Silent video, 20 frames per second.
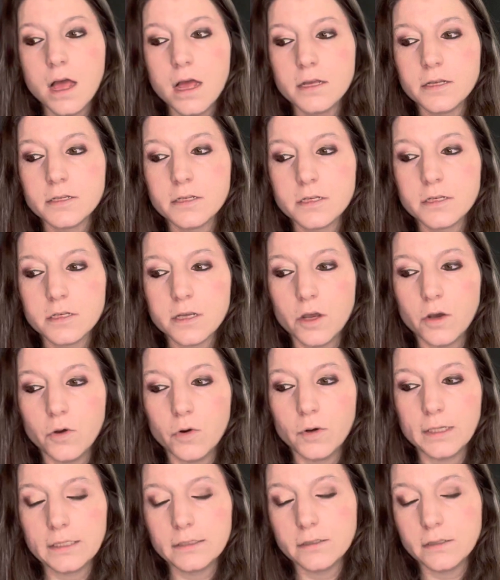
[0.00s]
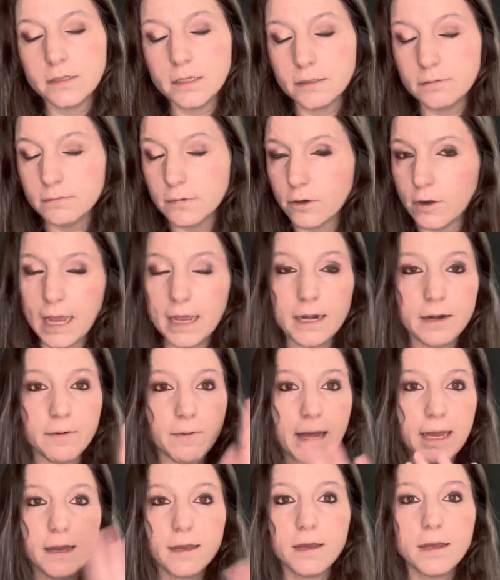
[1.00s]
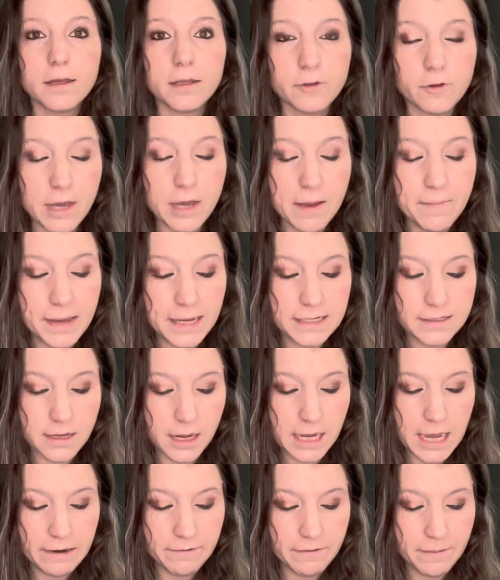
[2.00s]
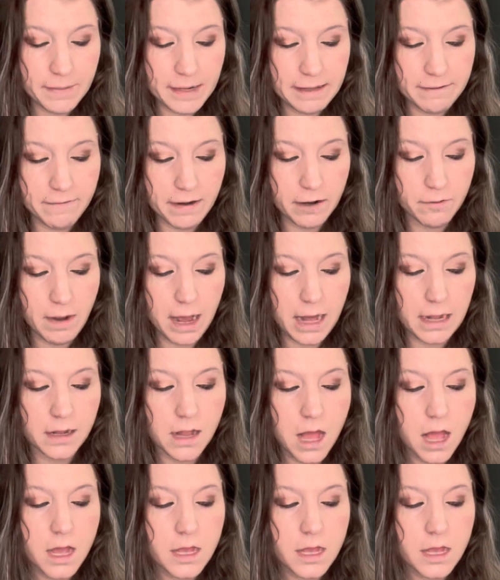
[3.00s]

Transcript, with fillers: So unless you did, okay, anyway, you can't make a sock out of a mini very well.